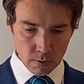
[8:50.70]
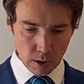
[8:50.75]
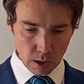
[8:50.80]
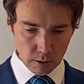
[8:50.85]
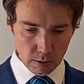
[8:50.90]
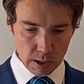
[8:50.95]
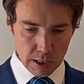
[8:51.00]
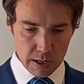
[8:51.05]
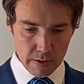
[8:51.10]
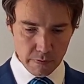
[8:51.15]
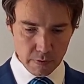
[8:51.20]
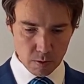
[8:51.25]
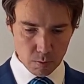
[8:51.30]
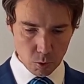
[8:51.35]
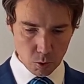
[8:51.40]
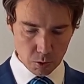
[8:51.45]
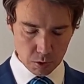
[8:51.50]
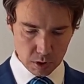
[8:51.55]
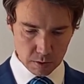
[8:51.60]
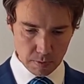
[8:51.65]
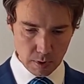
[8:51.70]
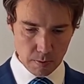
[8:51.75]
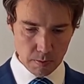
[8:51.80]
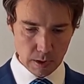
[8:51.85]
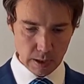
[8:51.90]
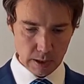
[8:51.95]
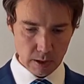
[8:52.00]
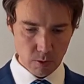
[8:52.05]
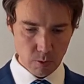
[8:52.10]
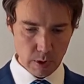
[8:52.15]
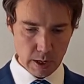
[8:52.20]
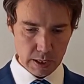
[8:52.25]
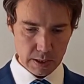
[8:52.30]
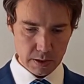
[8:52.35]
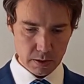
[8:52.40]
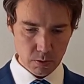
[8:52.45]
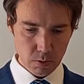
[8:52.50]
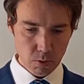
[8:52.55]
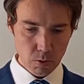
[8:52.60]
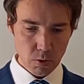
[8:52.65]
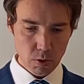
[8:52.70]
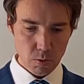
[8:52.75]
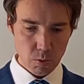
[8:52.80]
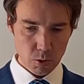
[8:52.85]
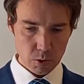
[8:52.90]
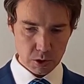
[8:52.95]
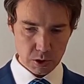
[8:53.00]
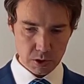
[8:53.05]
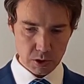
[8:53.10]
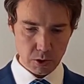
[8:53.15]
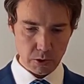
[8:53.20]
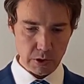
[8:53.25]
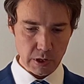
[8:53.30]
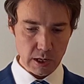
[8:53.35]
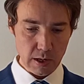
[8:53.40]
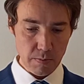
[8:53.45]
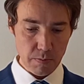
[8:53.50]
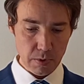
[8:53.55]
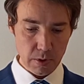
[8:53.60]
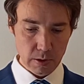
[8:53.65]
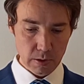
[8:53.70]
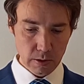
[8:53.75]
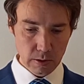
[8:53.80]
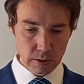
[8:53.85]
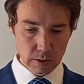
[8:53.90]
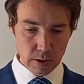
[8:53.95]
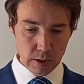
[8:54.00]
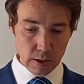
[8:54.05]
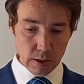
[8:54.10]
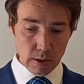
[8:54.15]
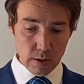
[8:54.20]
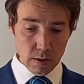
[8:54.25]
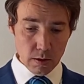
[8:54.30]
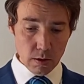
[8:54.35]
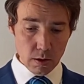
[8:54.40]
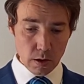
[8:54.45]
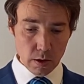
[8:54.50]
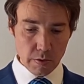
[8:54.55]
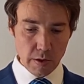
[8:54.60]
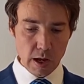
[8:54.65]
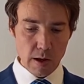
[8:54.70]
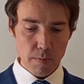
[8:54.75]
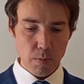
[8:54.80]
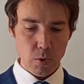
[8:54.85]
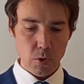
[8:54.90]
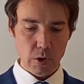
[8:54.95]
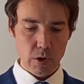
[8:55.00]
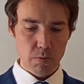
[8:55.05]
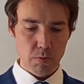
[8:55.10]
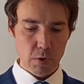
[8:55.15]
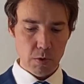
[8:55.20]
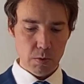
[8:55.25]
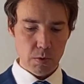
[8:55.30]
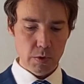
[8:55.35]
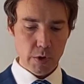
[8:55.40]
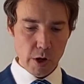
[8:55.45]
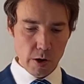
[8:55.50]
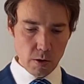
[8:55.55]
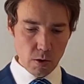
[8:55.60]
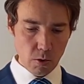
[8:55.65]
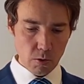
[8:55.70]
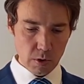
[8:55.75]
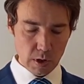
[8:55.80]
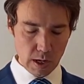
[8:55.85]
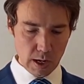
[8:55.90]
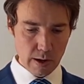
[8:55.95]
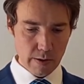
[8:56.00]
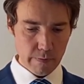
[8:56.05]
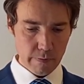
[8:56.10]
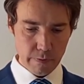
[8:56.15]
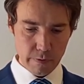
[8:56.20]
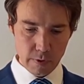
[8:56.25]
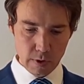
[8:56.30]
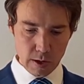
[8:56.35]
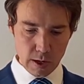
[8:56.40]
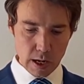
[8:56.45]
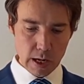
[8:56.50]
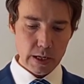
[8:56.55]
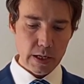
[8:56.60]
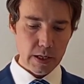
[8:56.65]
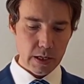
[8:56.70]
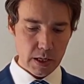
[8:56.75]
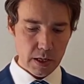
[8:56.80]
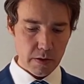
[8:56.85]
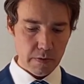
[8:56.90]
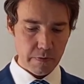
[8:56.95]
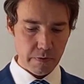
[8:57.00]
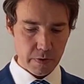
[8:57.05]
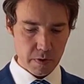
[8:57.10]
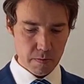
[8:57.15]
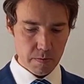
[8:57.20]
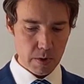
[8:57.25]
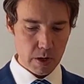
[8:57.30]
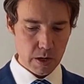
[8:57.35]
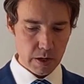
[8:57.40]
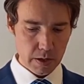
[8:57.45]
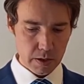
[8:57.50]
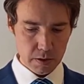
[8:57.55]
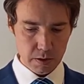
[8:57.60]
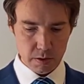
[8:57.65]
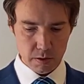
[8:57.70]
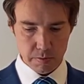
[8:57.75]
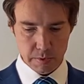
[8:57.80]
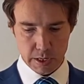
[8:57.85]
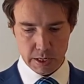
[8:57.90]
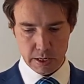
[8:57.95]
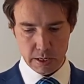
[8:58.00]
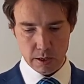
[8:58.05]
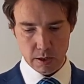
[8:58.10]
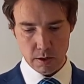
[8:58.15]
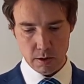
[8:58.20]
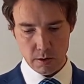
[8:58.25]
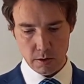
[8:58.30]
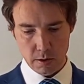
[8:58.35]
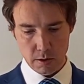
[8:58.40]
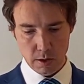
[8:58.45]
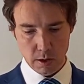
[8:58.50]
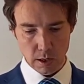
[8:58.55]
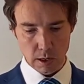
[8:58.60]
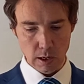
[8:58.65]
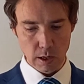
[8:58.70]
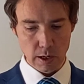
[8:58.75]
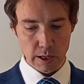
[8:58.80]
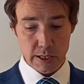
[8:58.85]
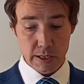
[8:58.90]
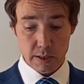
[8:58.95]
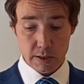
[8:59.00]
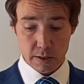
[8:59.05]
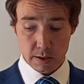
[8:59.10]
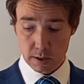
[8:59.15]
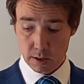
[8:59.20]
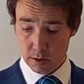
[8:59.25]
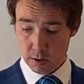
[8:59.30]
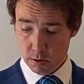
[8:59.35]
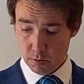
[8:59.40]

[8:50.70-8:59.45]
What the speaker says: I'll leave the water bubbling away till all the water's gone up. At that point, we will no longer have any need for the burner to be alight.